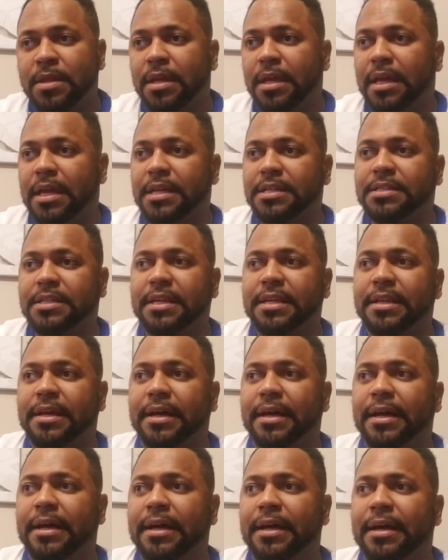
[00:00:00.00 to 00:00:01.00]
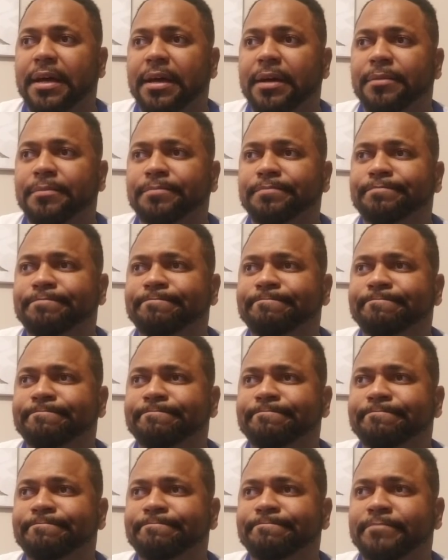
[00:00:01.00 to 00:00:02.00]
Is it a
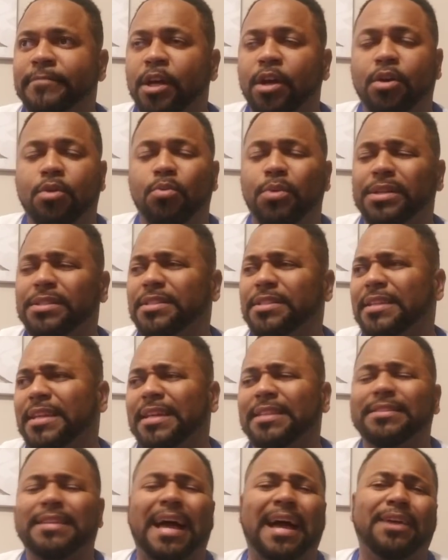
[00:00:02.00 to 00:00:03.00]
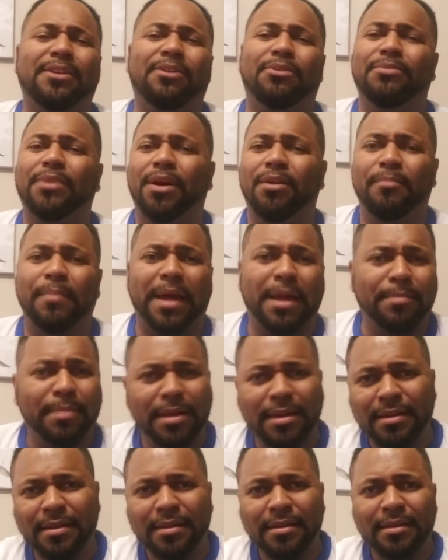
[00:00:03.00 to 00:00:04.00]
coincidence? I don't know,
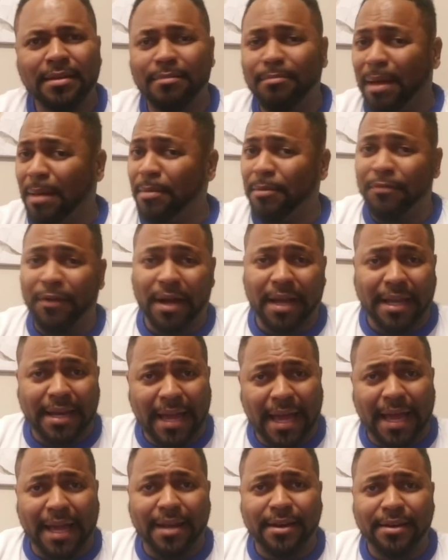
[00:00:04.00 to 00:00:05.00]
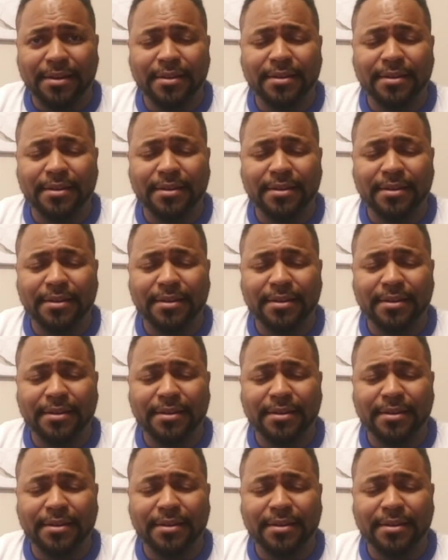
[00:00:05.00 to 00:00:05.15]
maybe. Maybe fucking not.